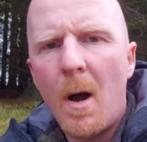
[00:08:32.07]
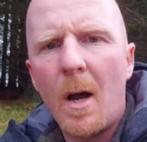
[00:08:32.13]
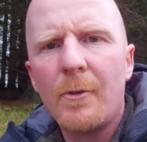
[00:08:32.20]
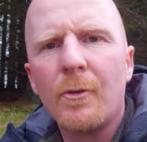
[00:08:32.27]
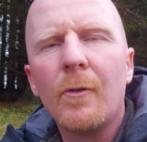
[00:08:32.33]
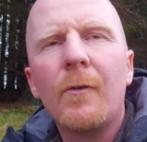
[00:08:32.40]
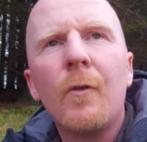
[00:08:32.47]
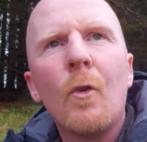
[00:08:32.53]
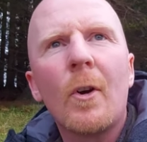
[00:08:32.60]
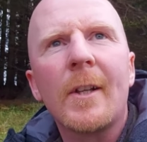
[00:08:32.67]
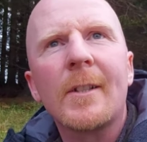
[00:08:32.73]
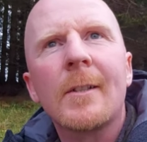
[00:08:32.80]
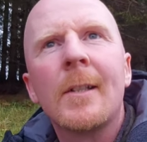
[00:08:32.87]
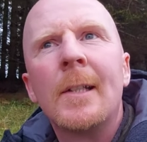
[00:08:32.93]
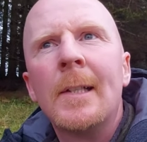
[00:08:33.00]
manual
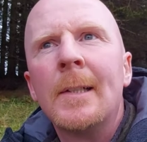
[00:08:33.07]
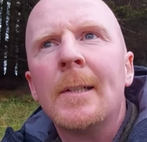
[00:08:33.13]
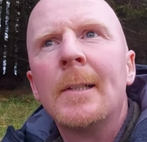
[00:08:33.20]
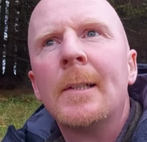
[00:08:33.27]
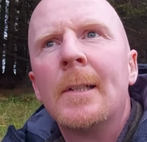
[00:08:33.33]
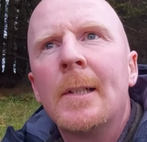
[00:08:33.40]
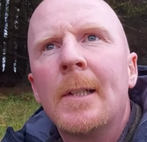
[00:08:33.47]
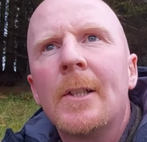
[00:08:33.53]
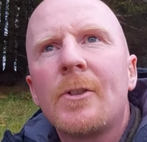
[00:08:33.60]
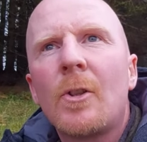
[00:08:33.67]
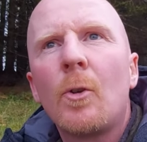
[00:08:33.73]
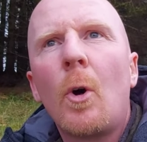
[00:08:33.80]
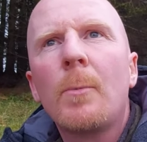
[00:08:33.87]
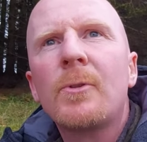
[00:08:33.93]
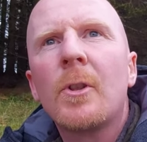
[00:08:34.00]
focus, there's
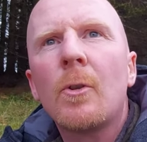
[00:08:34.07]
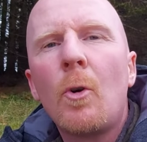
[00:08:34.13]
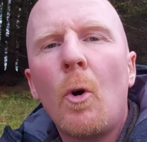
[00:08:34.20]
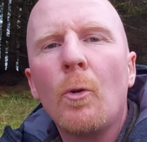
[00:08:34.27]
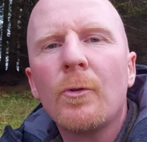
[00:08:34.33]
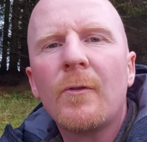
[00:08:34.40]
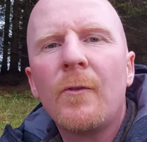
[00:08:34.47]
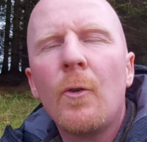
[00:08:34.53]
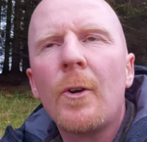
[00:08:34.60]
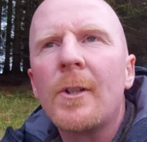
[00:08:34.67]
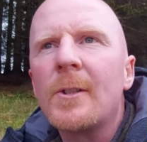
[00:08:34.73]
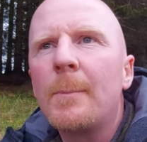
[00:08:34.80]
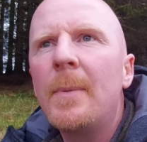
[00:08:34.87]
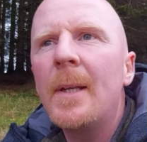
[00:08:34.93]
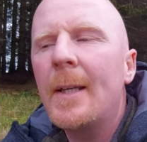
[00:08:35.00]
an option called
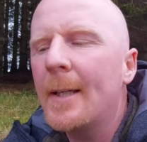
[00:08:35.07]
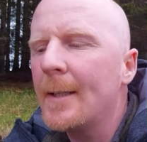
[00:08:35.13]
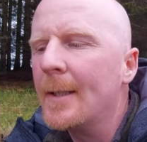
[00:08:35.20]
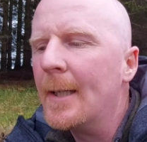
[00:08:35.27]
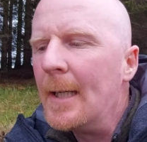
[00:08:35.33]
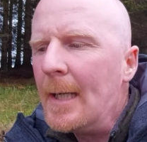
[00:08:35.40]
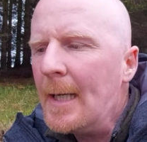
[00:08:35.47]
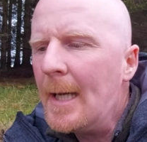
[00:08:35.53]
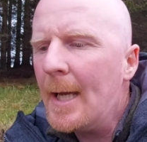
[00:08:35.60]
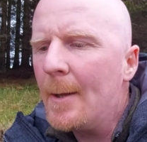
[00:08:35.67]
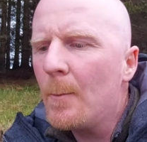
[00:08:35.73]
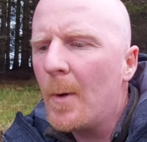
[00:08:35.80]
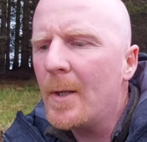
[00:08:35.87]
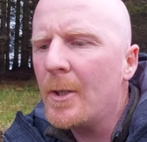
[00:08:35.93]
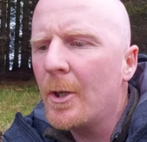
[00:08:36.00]
focus peaking,
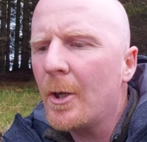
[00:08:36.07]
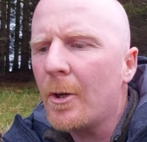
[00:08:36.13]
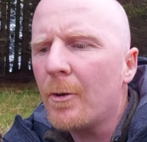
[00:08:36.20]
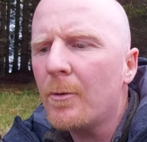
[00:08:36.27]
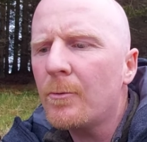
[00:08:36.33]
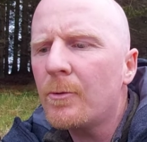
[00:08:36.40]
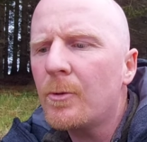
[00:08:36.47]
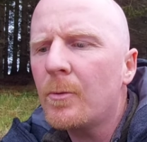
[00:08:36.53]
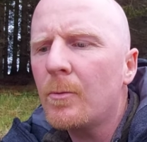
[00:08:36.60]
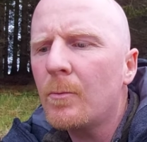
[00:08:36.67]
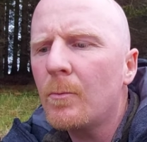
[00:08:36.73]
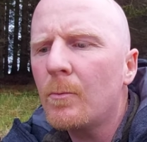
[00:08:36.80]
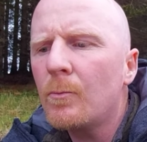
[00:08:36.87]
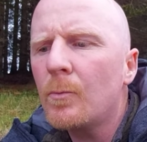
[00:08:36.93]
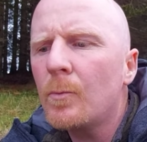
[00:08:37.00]
and when you're
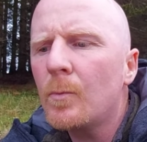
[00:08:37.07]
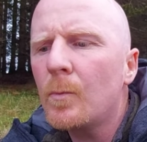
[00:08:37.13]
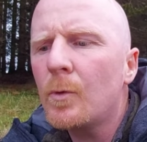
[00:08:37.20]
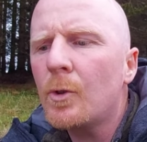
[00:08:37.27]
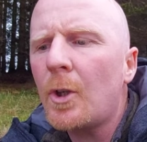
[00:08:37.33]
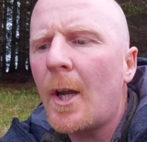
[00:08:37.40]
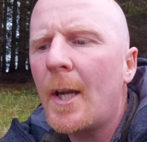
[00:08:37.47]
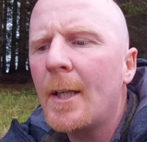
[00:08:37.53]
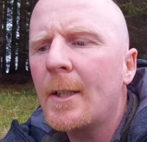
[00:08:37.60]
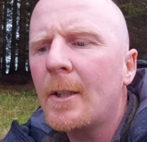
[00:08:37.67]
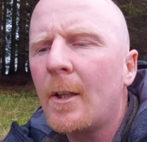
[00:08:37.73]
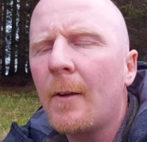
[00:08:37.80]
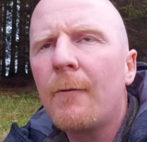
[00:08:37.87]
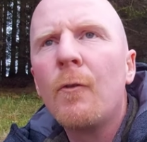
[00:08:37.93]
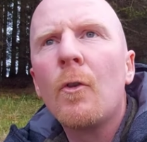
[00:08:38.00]
trying
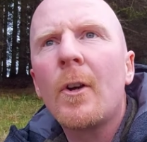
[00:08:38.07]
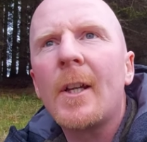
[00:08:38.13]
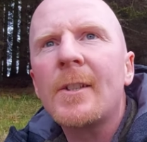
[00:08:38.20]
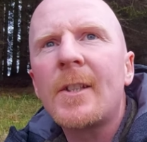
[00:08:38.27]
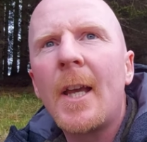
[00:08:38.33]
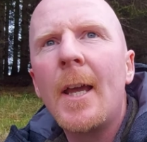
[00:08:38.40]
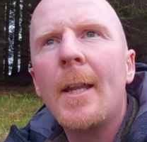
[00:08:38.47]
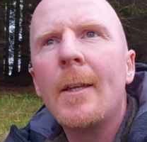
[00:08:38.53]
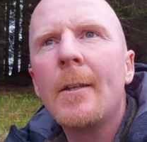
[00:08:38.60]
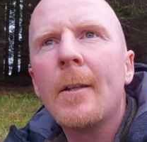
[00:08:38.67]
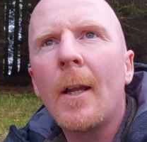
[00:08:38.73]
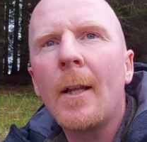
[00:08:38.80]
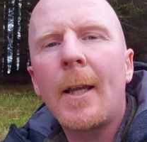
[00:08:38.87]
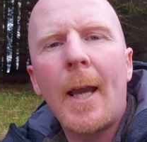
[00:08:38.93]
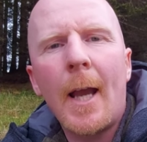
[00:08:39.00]
to focus in
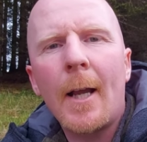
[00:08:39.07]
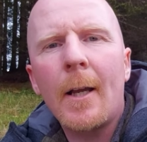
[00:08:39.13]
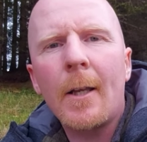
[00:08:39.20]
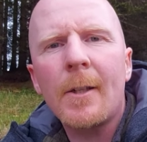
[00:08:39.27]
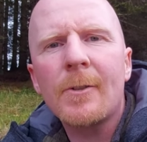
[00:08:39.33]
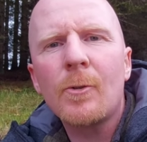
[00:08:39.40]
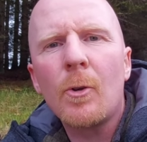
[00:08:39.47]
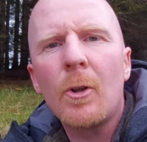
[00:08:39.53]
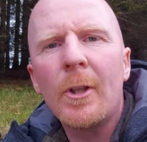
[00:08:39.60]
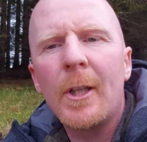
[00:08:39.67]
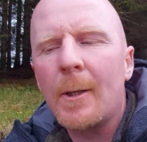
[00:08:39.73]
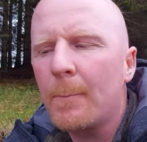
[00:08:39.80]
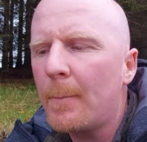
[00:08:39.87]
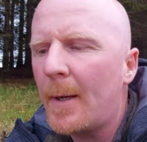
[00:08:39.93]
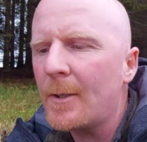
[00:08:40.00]
and get a crystal
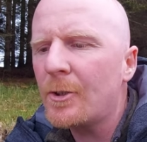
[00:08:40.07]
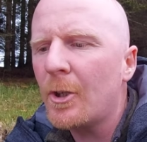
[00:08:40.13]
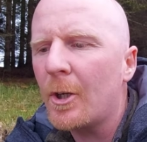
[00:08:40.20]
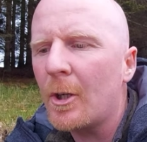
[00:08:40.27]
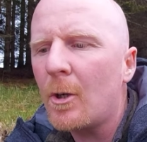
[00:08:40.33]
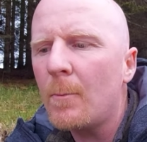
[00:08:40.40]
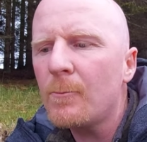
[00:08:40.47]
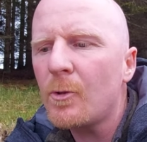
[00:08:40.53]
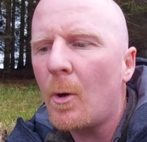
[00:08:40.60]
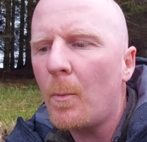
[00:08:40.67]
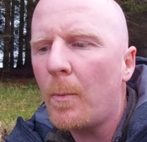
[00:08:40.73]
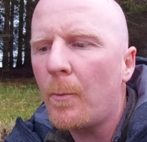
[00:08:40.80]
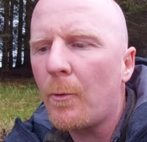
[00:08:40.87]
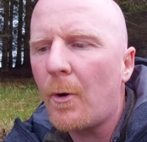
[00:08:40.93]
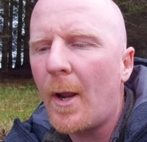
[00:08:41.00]
clear picture, it comes up
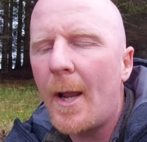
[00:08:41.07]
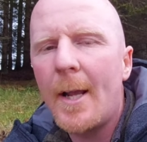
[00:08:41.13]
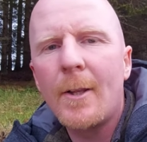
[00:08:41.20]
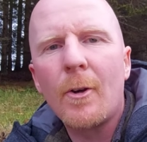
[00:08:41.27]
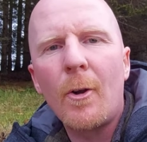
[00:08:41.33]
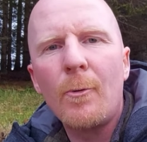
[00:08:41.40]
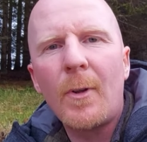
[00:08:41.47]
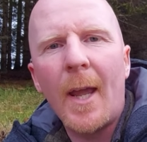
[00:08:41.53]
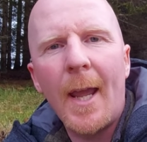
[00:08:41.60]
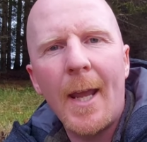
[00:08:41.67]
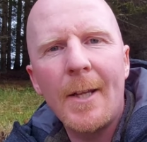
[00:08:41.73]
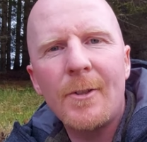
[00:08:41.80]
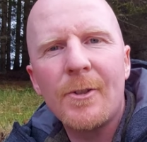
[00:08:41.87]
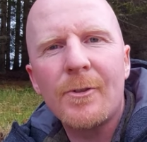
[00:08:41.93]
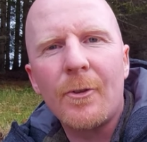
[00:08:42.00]
red around the
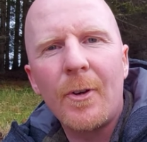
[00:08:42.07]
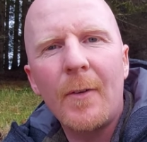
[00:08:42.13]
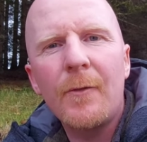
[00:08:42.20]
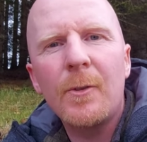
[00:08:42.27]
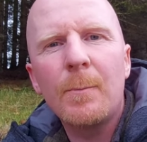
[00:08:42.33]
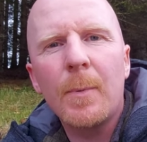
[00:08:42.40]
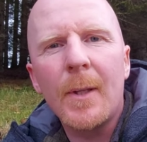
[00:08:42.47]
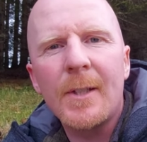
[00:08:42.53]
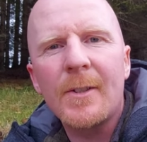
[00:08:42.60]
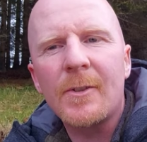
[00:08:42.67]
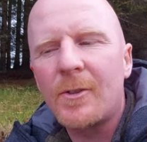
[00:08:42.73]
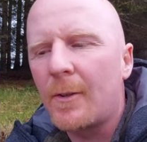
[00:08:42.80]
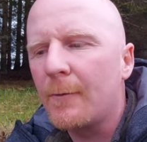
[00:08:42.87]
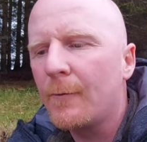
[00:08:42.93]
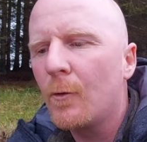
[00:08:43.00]
edges on every place
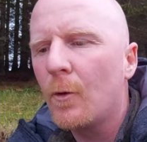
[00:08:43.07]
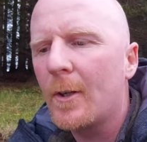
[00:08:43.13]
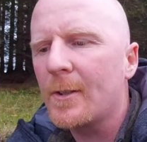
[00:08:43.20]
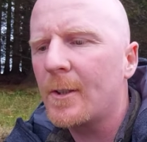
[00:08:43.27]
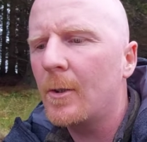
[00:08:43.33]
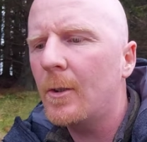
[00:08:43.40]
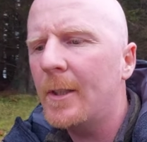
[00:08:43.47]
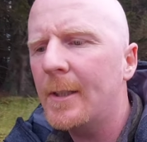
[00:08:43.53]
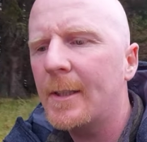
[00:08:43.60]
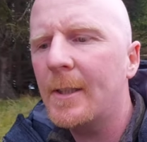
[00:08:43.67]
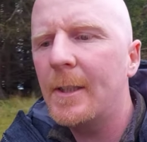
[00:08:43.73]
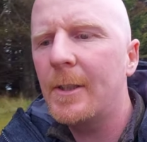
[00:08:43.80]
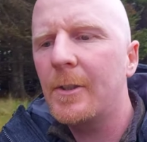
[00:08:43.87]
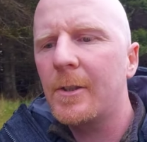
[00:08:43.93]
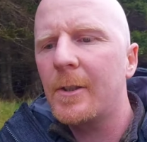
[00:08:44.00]
it's in focus, and I'll let you
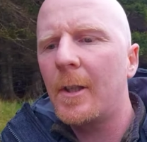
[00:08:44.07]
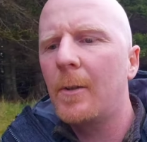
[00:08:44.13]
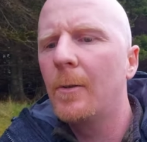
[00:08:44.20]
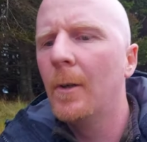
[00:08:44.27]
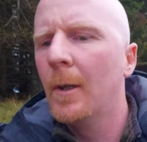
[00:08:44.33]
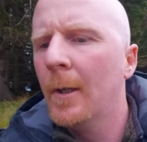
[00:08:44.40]
see it just now.